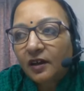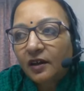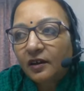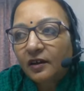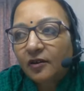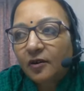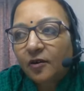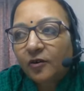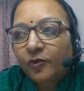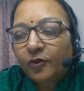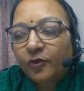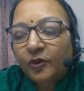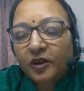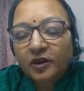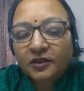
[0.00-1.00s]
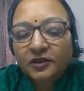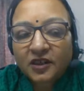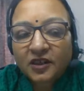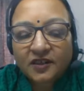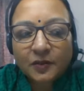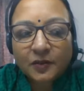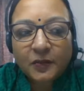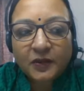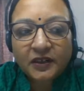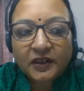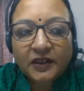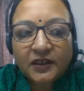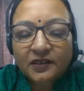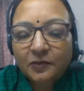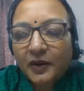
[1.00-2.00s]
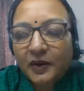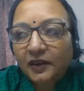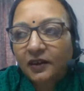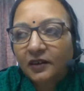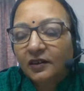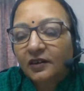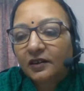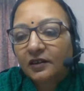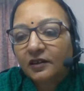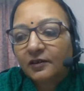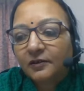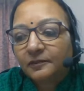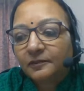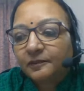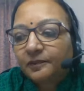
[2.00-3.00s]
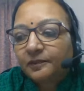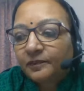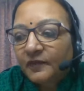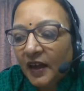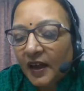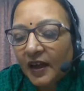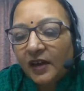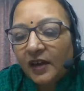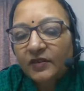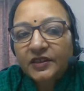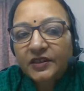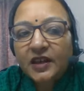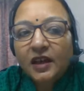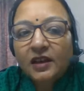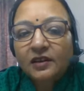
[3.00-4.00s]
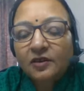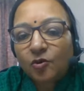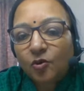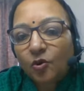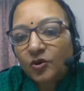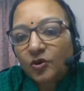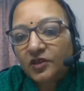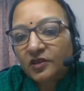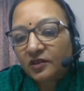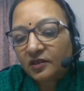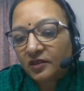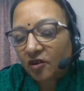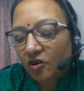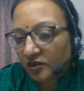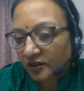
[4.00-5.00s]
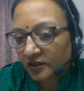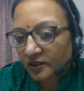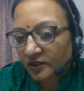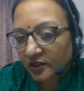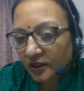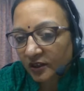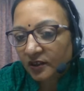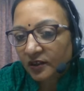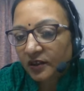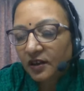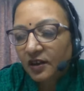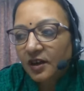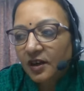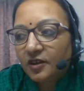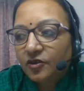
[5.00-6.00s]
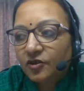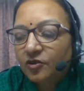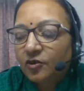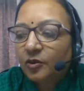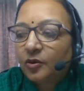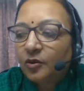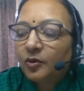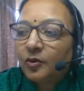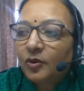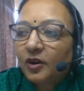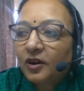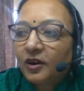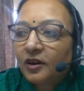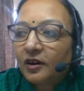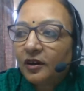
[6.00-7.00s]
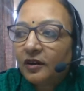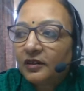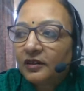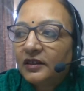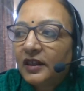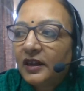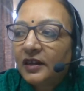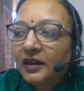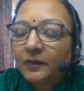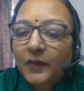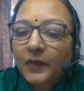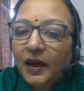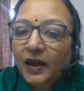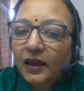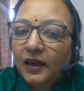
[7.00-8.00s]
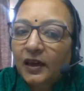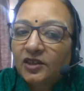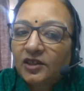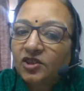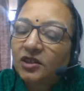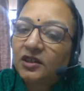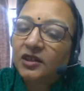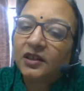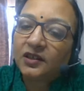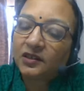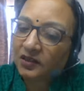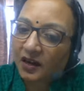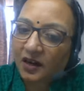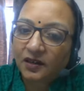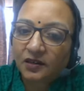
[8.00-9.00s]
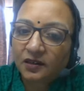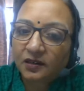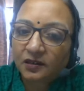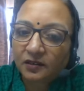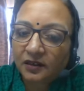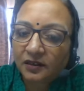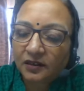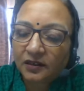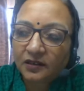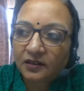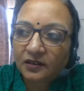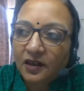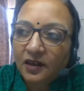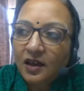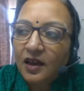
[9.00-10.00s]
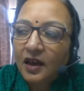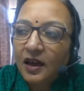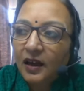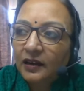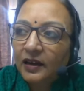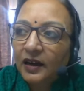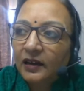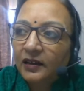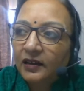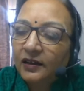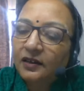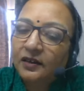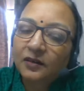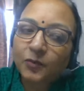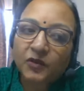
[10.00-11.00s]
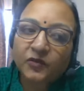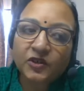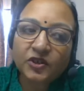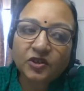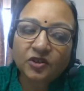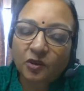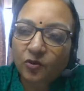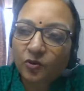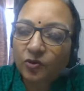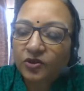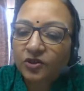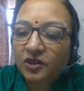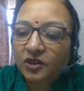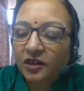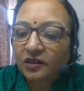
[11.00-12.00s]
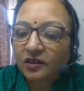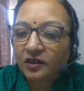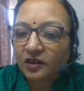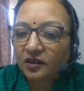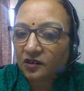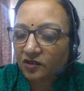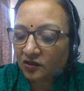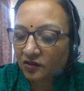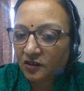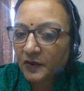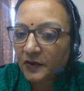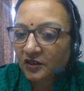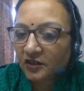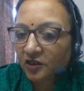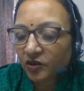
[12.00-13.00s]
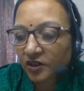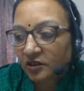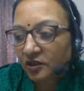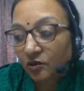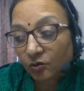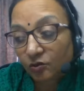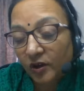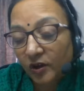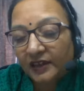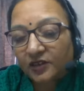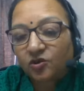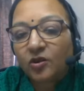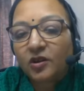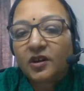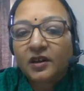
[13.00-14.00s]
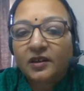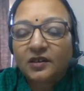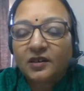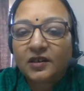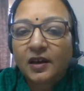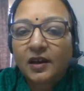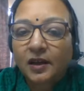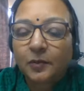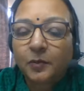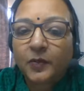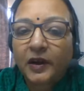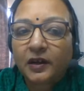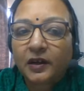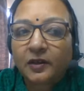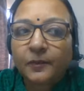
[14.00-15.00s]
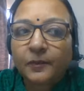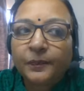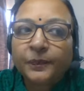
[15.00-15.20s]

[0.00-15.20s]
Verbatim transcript: uh, of uh, disabilities, but I have a son who is autistic, so uh, then my journey started in this and i did a professional course in uh, special education to actually understand him better